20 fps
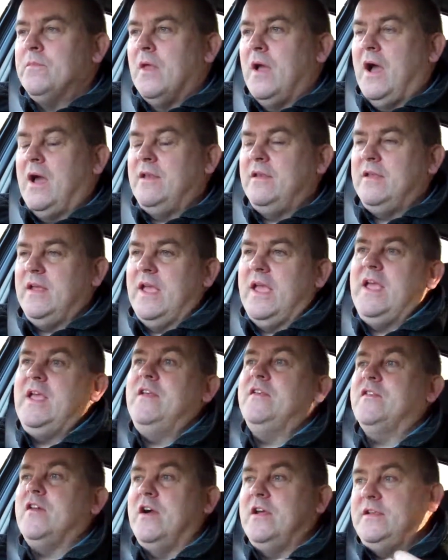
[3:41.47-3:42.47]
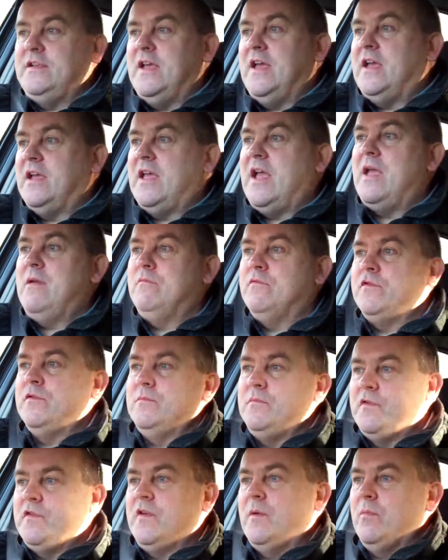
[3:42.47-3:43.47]
and his idea came
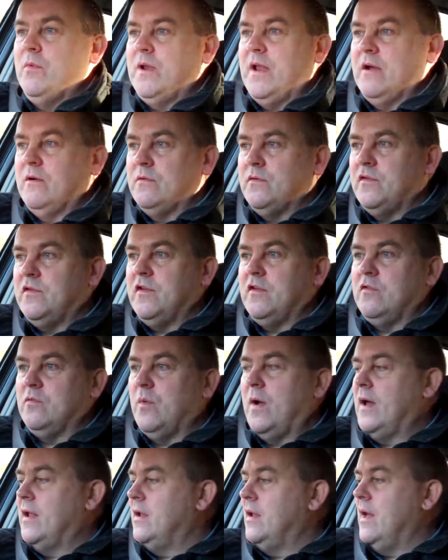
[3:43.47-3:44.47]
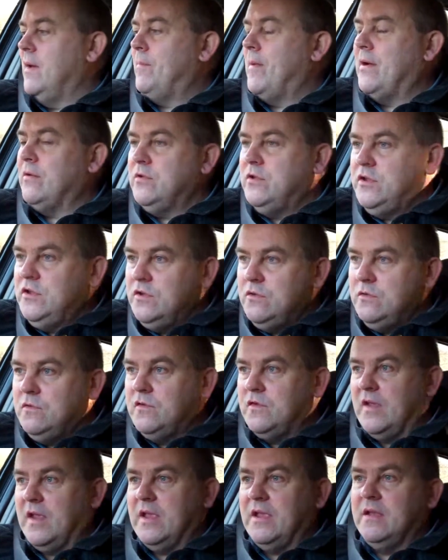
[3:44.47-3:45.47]
from someone else as well, about
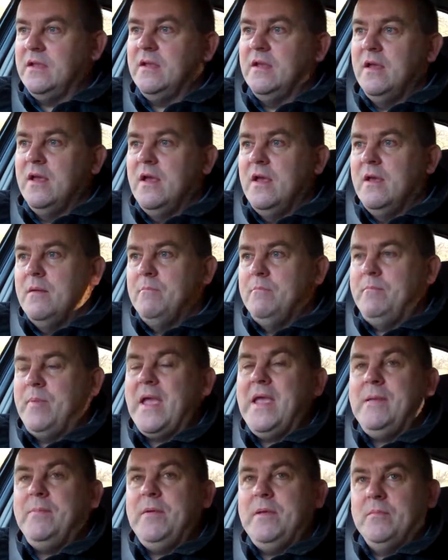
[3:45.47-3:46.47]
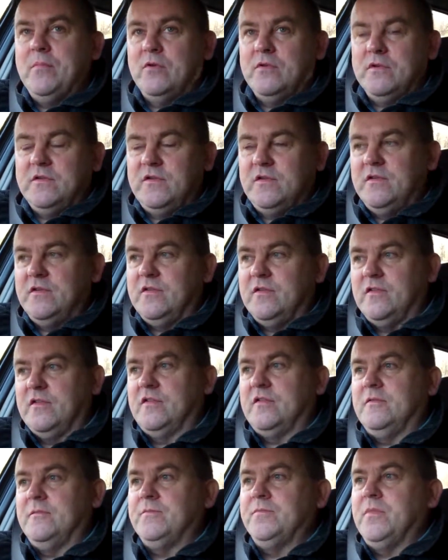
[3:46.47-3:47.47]
using baby
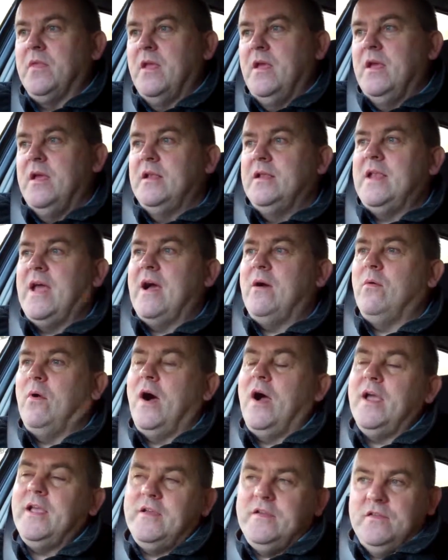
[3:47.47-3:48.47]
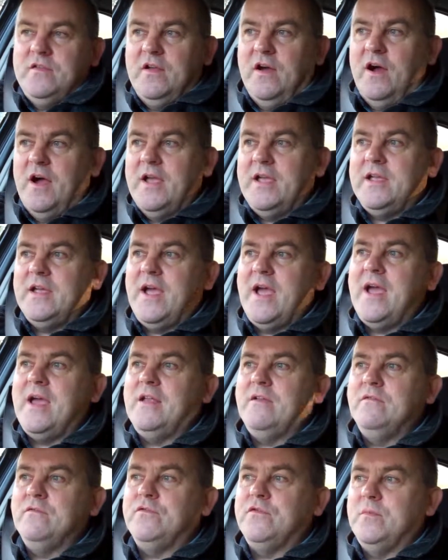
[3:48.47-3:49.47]
monitors. Now, I
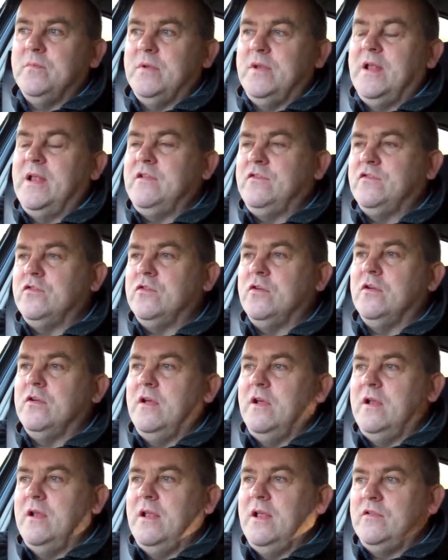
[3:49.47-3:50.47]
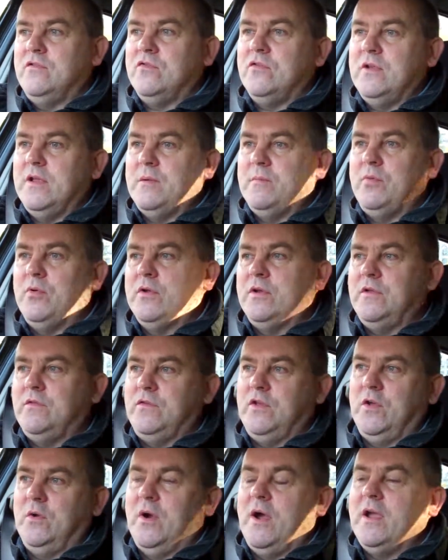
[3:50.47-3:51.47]
can from an electronic point of
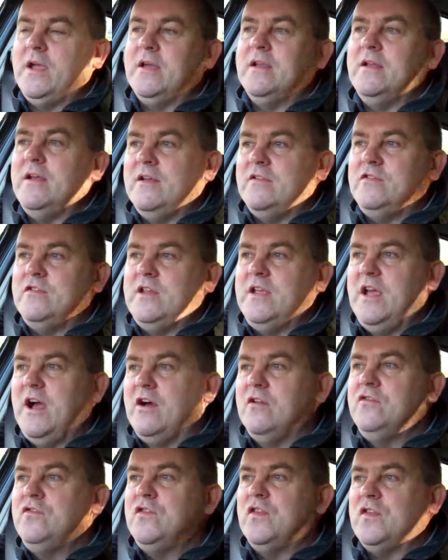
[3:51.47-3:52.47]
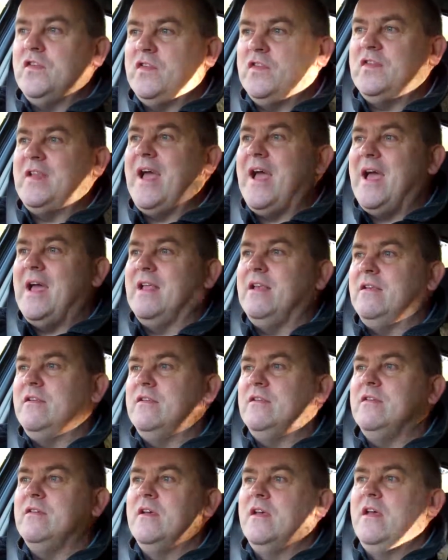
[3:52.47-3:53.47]
view, I can actually
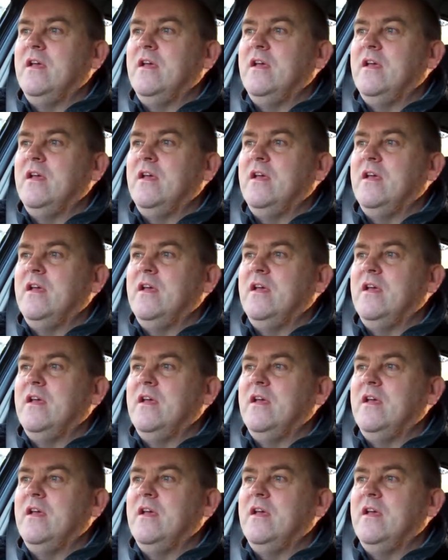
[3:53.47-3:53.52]
understand,